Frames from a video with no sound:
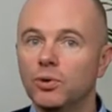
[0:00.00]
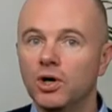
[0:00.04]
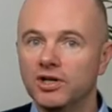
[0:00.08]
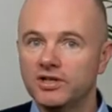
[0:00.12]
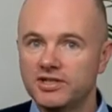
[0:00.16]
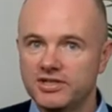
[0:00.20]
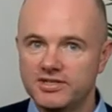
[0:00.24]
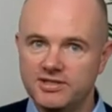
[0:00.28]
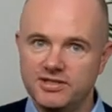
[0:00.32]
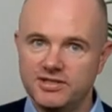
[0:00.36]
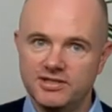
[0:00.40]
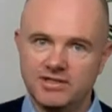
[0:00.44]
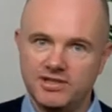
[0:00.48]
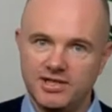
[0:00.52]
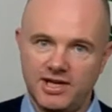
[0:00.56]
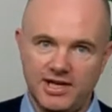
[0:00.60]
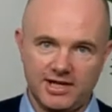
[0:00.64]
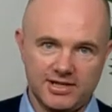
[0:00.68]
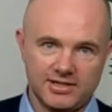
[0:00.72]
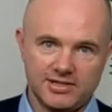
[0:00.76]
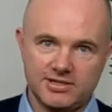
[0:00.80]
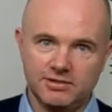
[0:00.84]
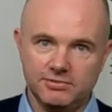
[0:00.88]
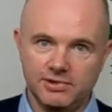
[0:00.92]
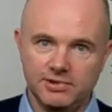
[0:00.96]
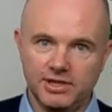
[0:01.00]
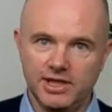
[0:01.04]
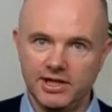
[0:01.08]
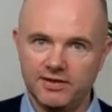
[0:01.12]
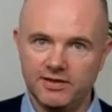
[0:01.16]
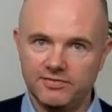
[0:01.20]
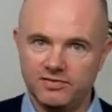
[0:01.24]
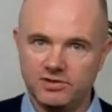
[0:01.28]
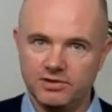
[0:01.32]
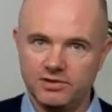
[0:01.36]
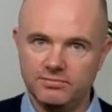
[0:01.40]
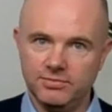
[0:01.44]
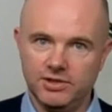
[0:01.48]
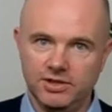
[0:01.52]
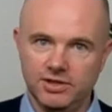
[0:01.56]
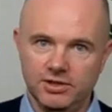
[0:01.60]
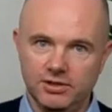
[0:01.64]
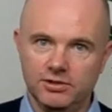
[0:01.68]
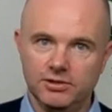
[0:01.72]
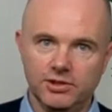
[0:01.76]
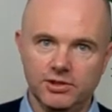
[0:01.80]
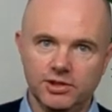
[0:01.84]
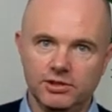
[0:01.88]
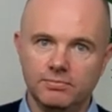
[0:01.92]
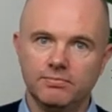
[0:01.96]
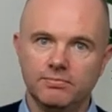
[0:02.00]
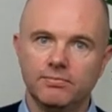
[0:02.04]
So the what is the text that we get from the